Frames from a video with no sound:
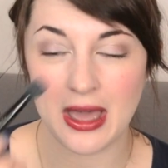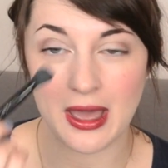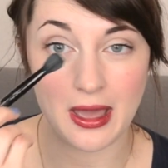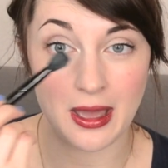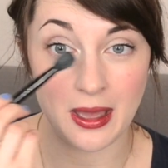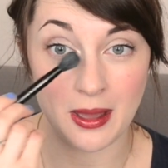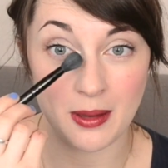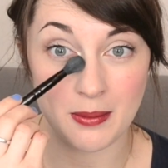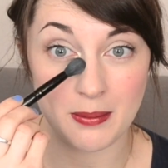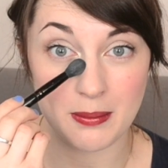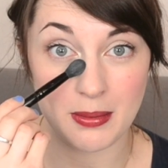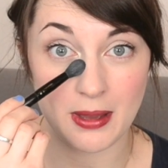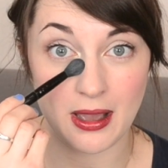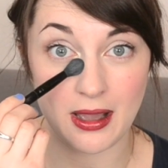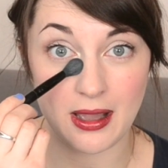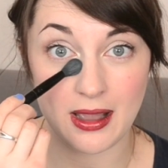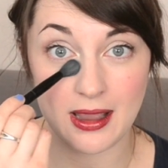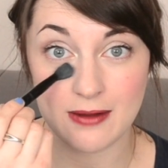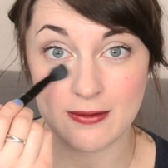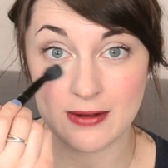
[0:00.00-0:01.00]
But
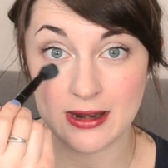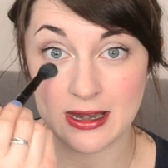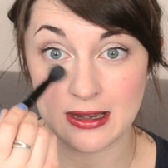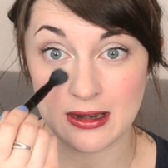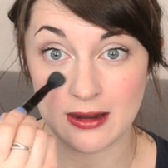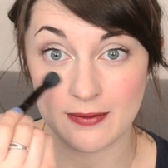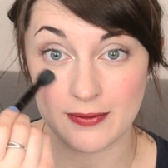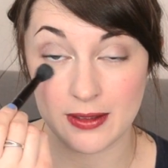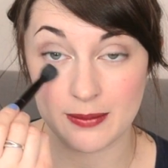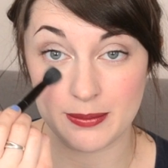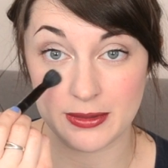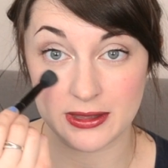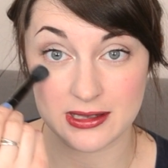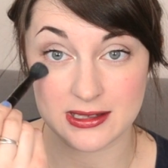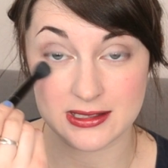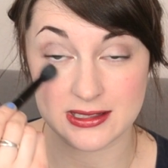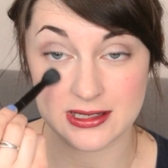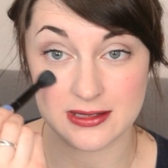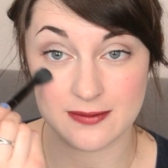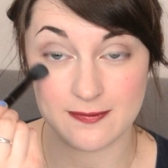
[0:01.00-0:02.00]
I really love it
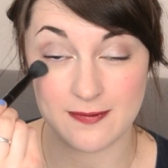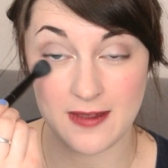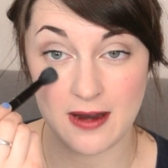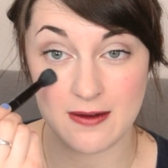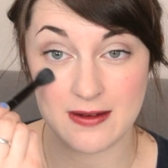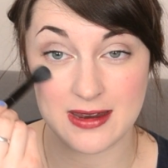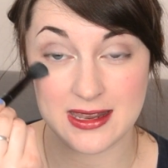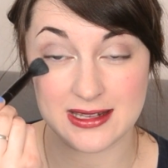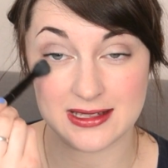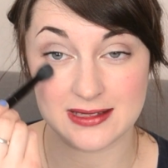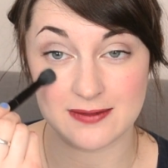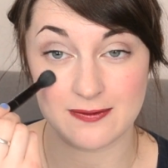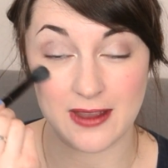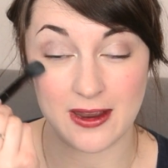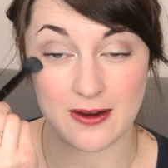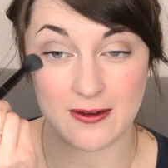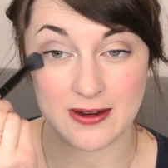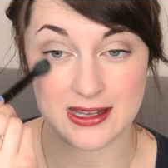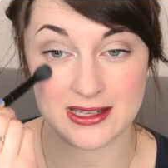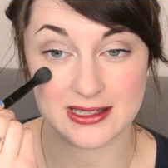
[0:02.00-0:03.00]
because it's very,
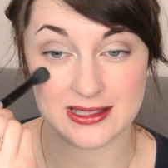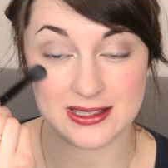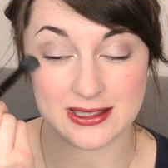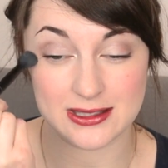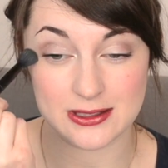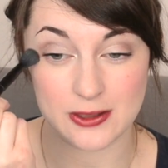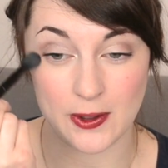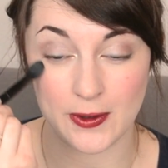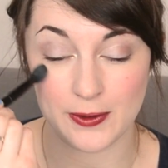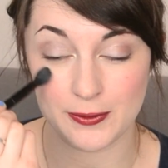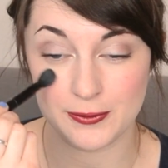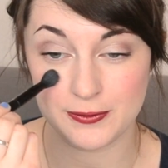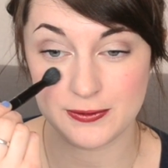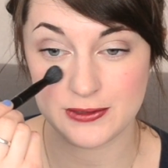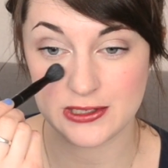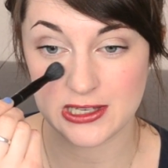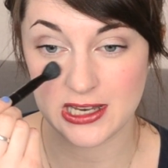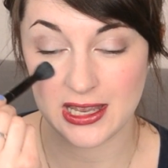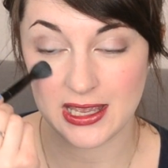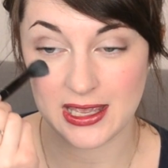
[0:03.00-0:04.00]
very
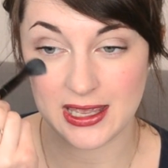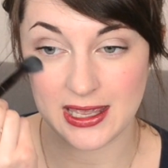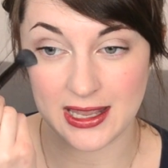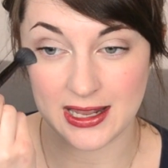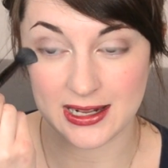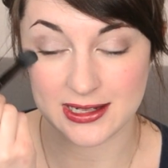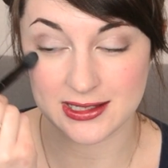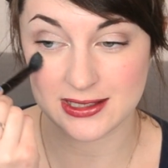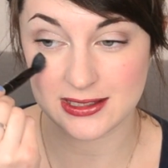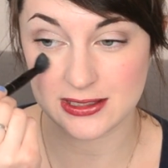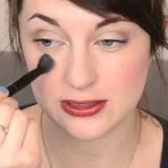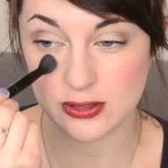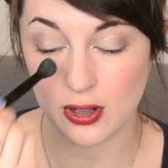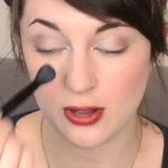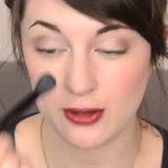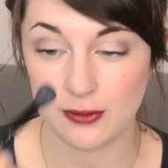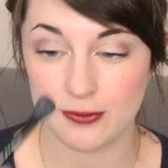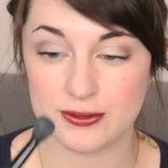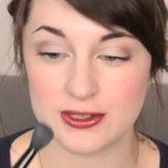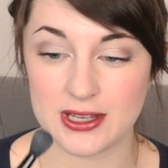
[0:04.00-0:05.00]
soft. It's
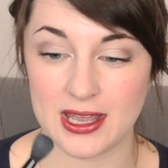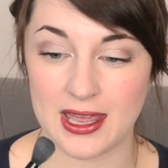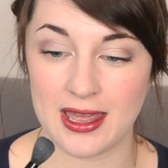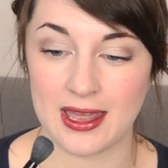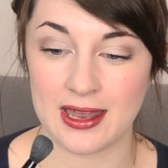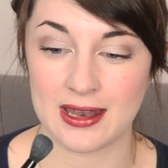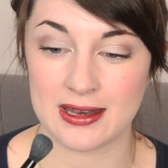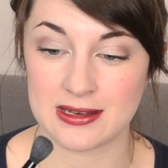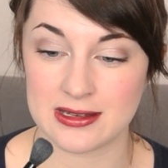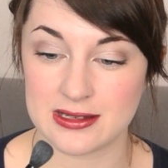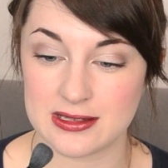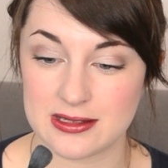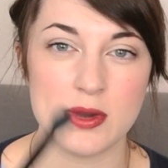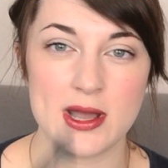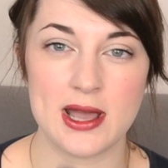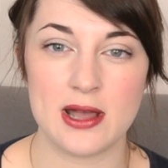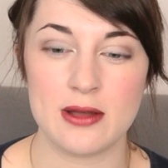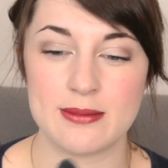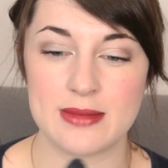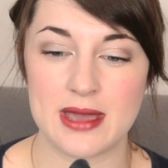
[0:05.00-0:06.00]
soft and
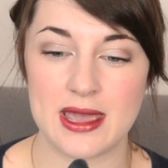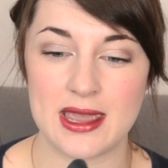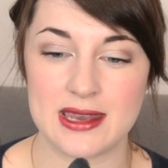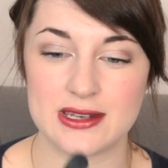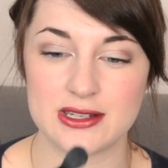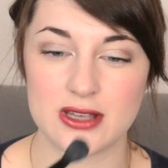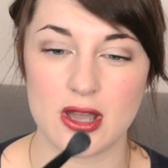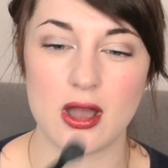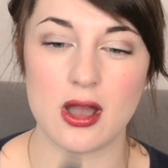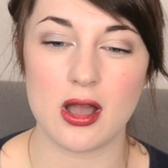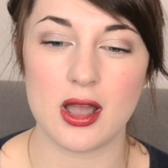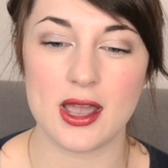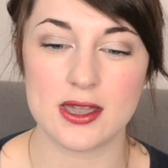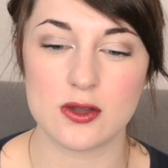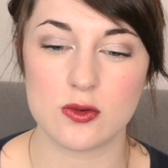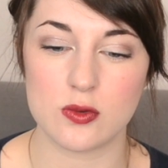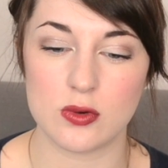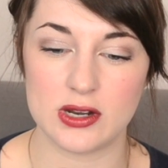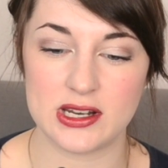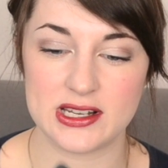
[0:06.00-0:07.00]
well made, high
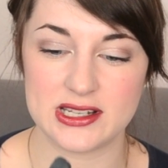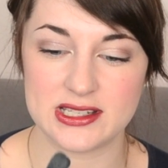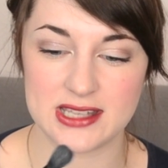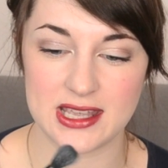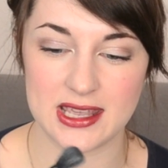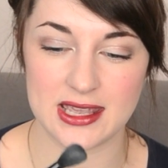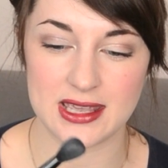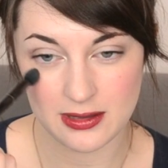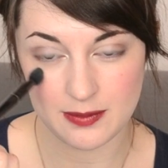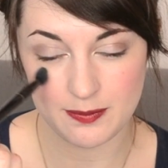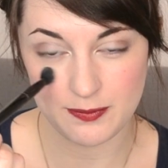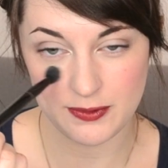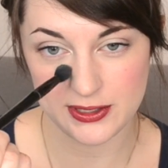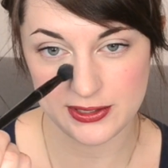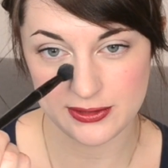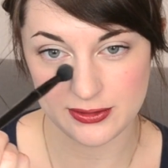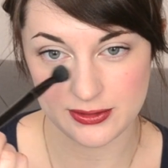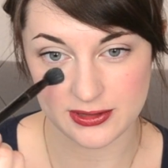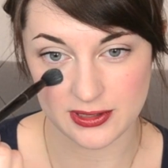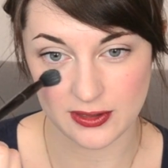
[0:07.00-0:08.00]
quality. The
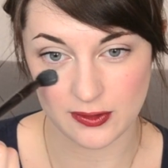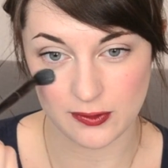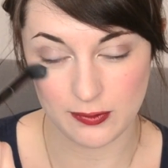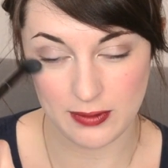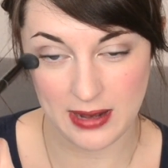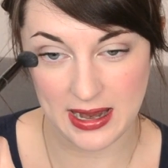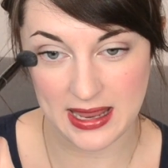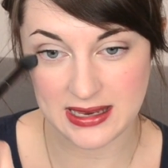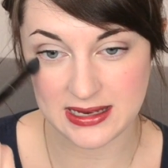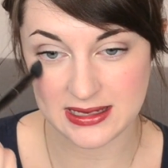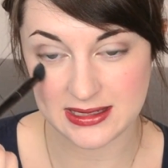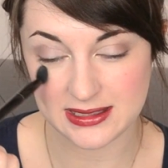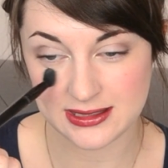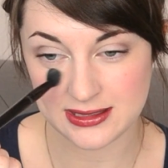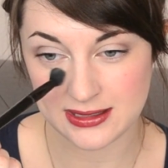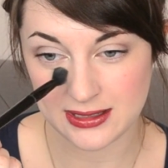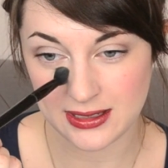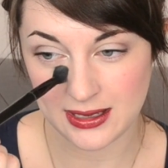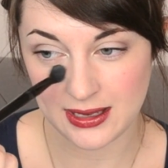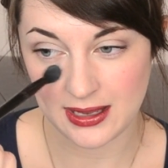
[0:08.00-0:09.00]
bristles are
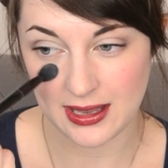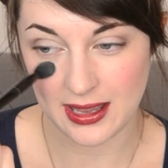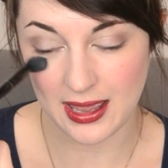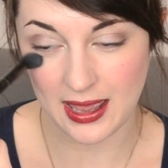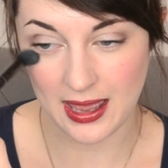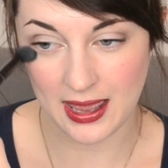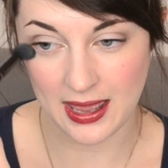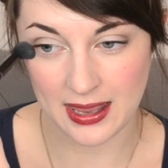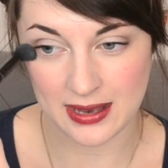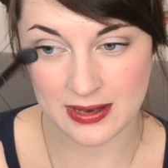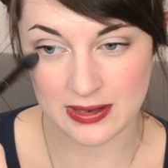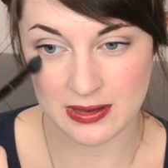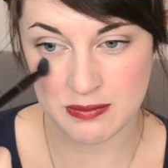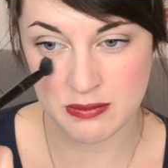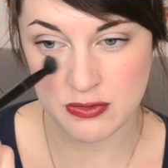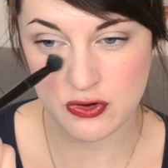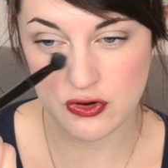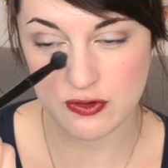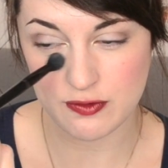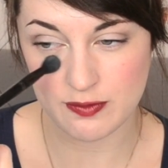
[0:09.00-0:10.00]
great, and the
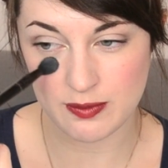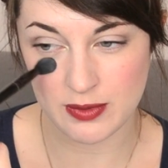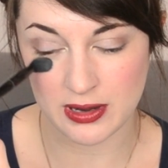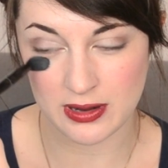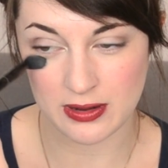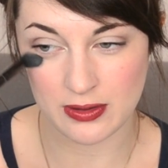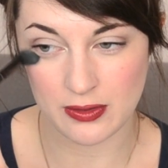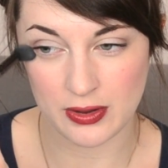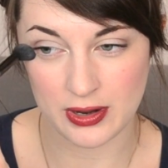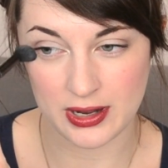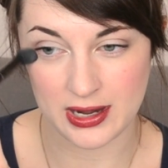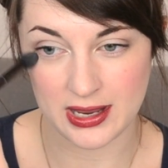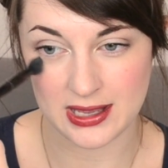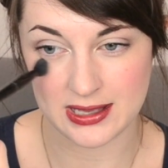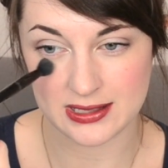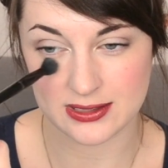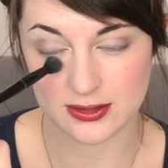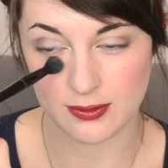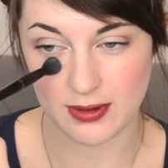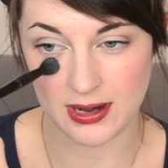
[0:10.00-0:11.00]
movement on it
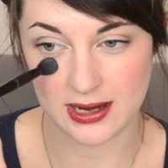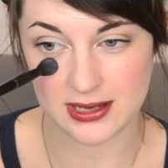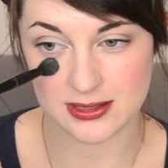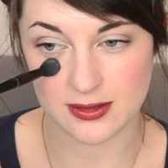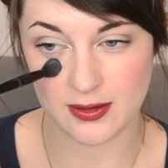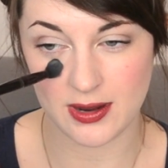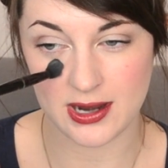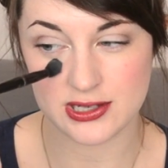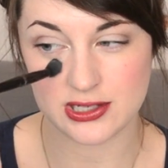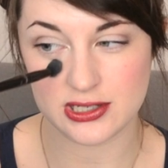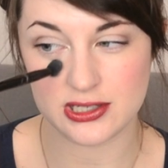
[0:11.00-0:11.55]
is great. So I